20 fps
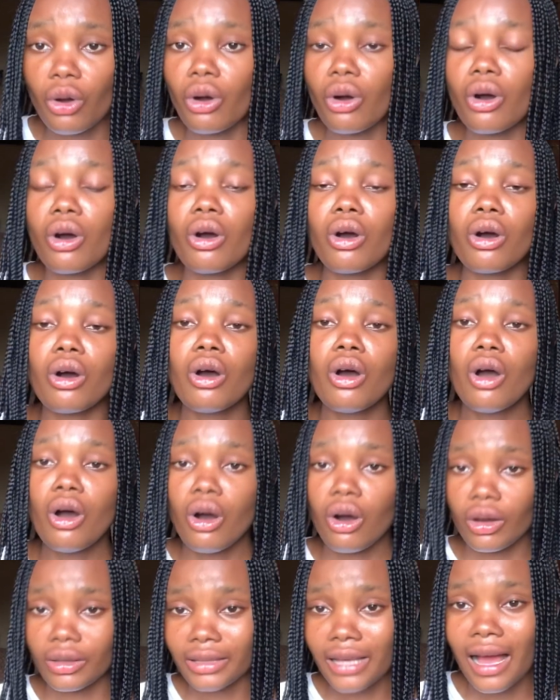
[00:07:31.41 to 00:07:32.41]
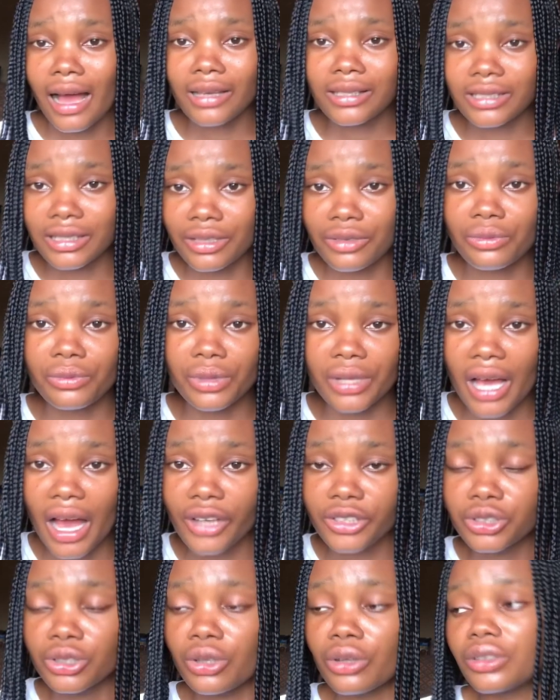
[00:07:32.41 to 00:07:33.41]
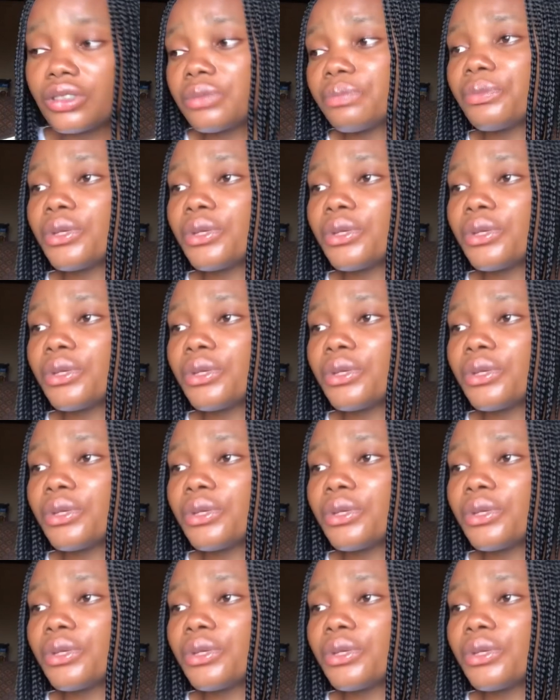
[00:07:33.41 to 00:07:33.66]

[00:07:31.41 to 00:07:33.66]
or other skin reactions,